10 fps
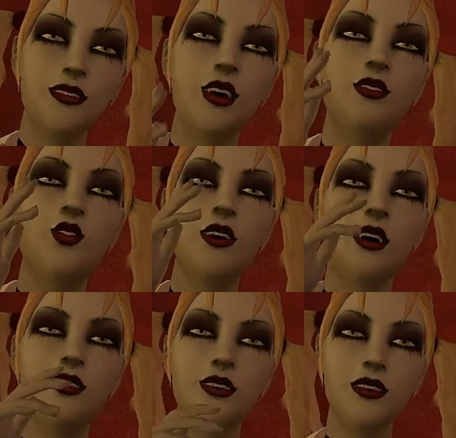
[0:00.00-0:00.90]
But there's
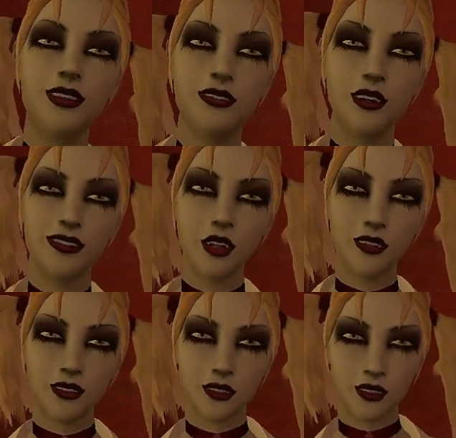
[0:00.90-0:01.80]
one thing they
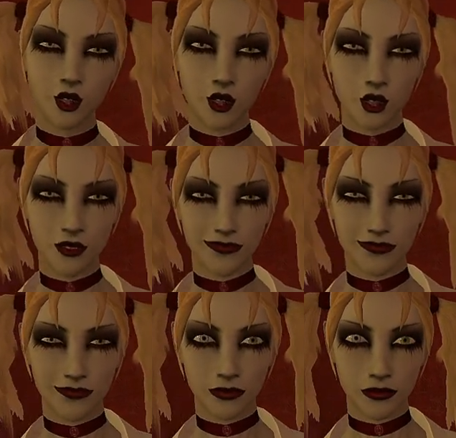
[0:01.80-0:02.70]
don't know.
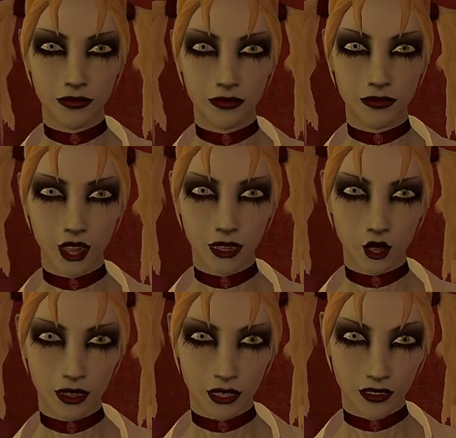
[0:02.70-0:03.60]
Hmm. The
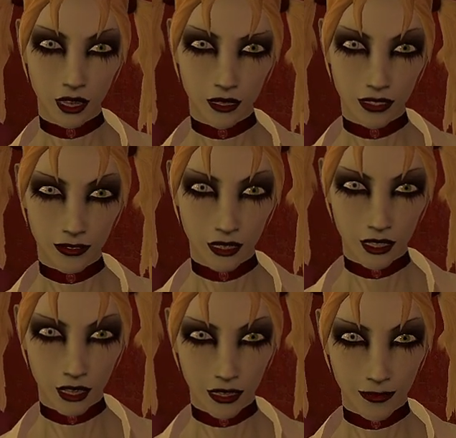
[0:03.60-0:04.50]
whole event's been
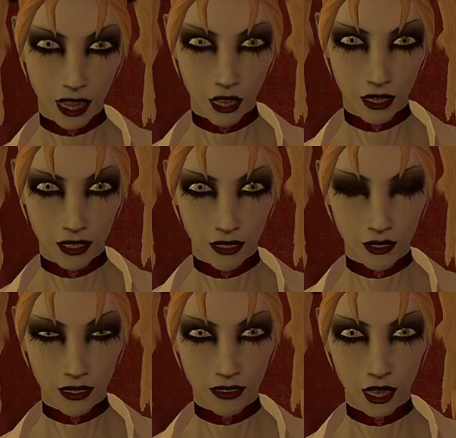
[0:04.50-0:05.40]
set up by a
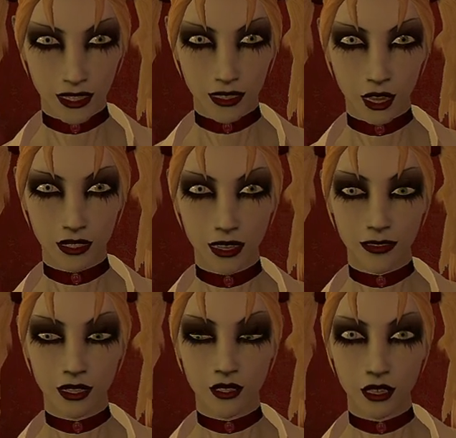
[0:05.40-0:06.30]
kindred trying to
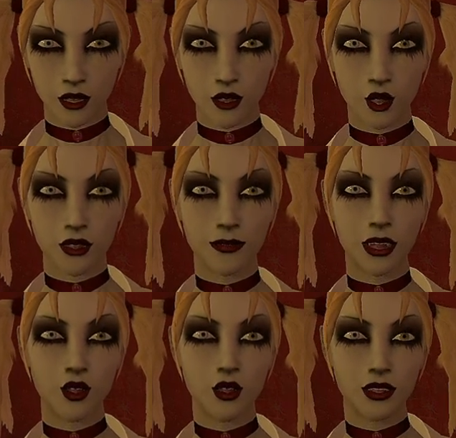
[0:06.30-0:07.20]
establish their own
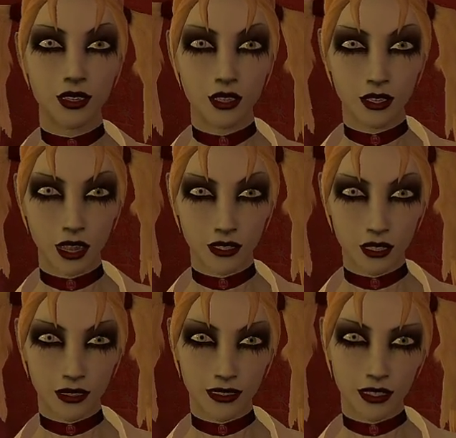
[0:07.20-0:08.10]
power clique in our
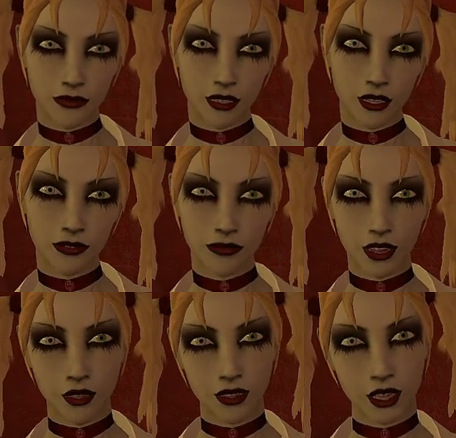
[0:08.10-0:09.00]
city.
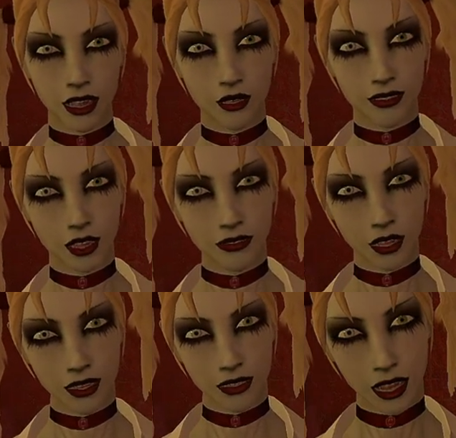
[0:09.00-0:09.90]
And we can't let
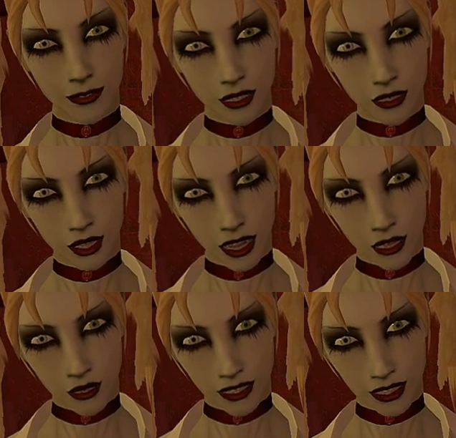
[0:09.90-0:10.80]
happen,
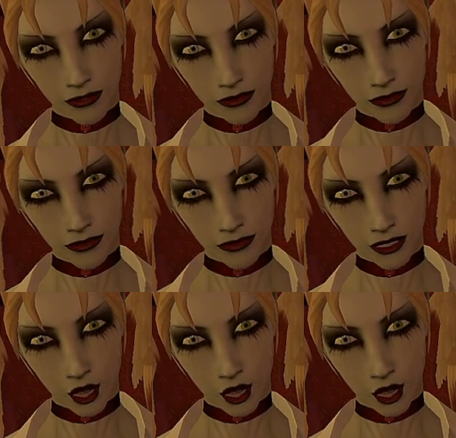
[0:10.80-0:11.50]
can we? Really?